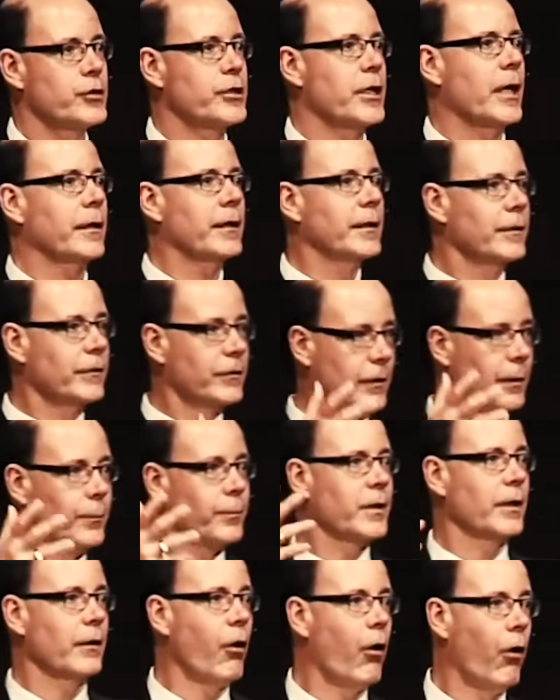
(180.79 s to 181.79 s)
checking
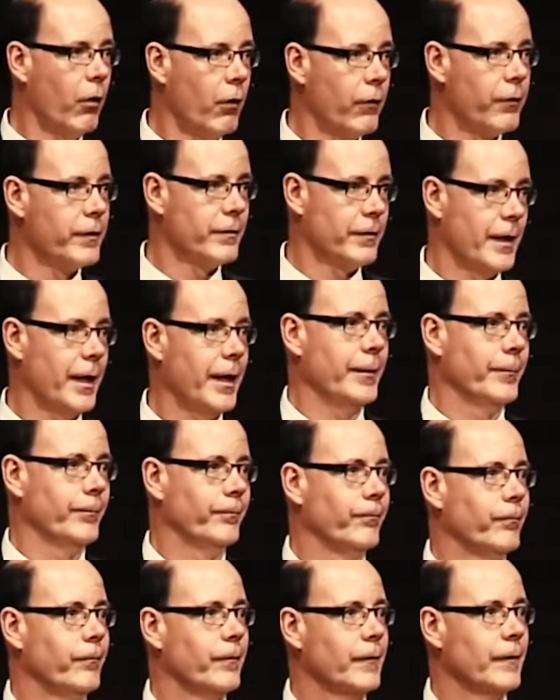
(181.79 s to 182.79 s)
something all the time.